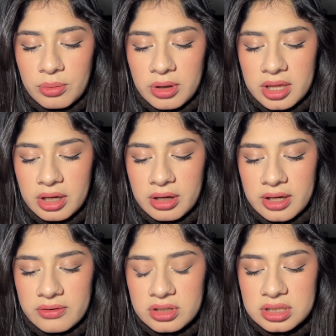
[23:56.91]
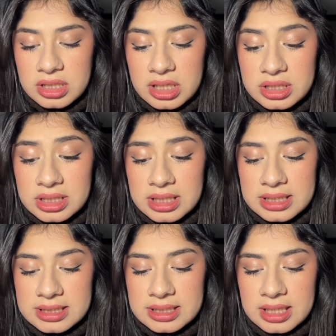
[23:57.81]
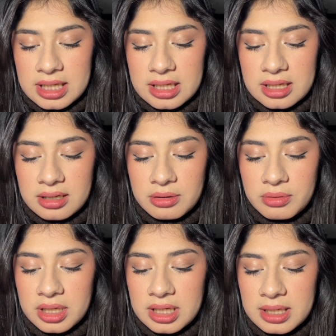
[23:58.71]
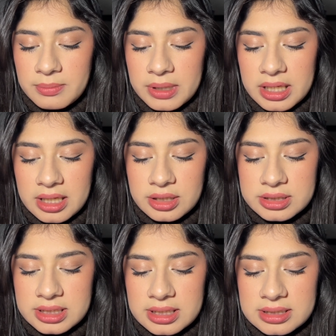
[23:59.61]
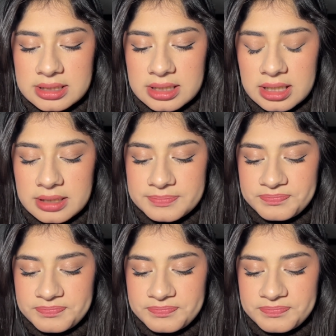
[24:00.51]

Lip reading: Without ever touching his skin, how can I be guilty of sin?